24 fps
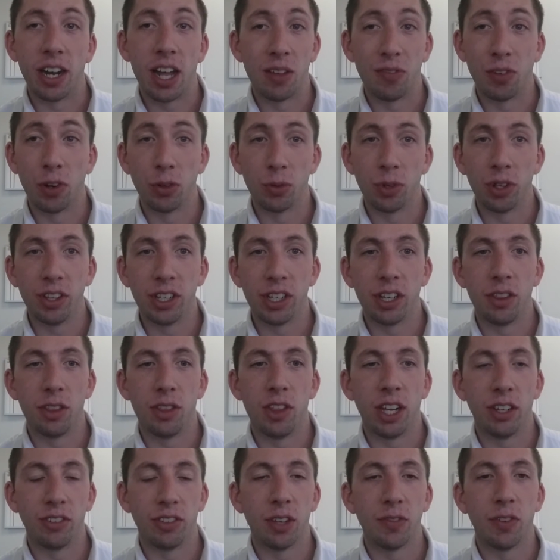I've heard really good
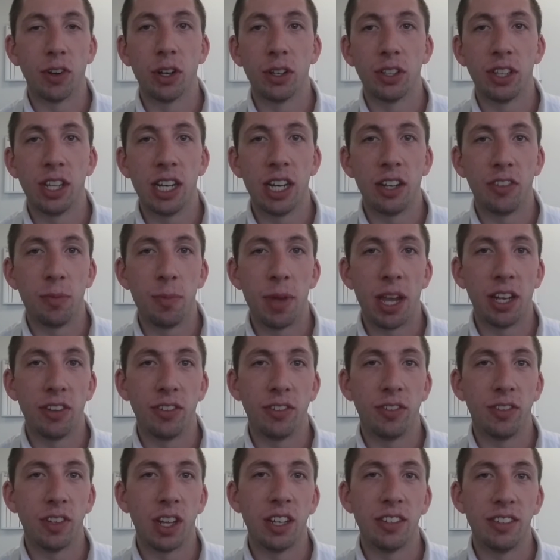things. I've heard that it's
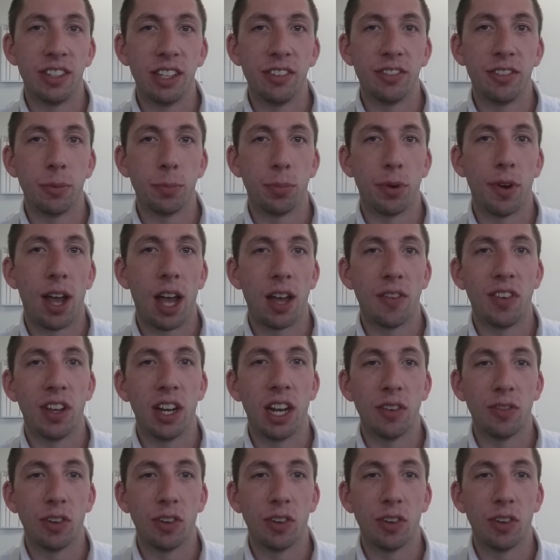made a decent profit.